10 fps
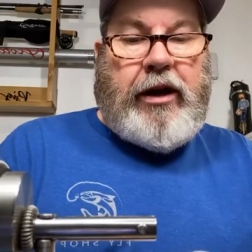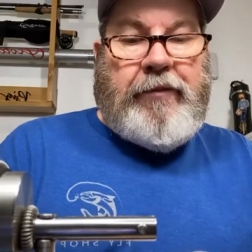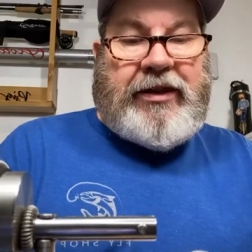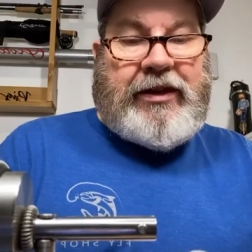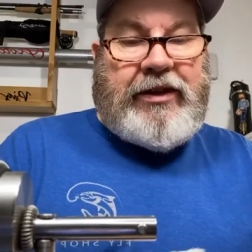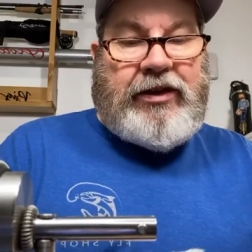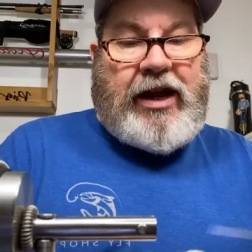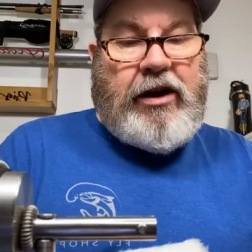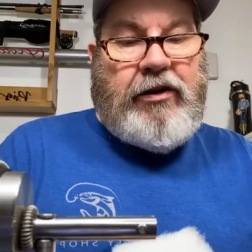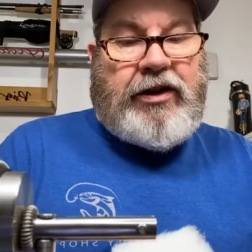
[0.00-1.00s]
But this
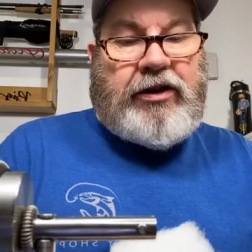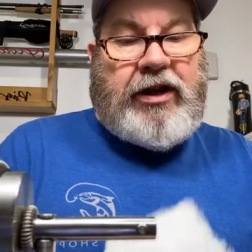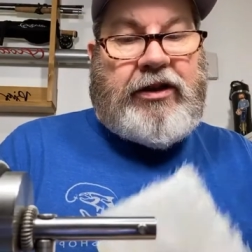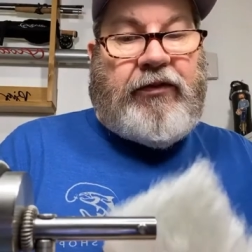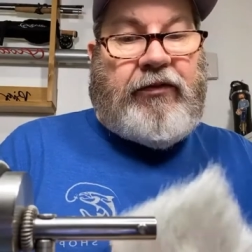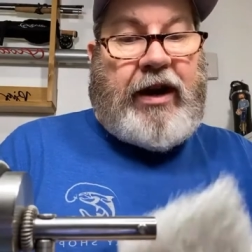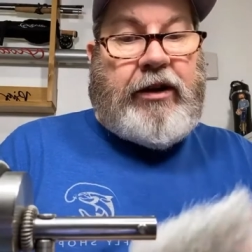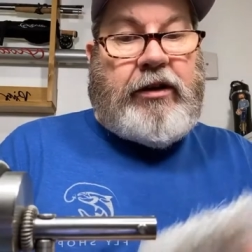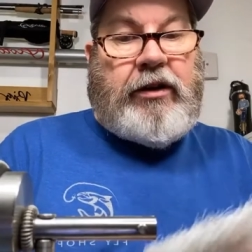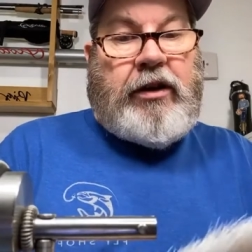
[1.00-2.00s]
hair is
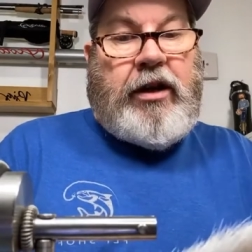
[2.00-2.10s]
finer.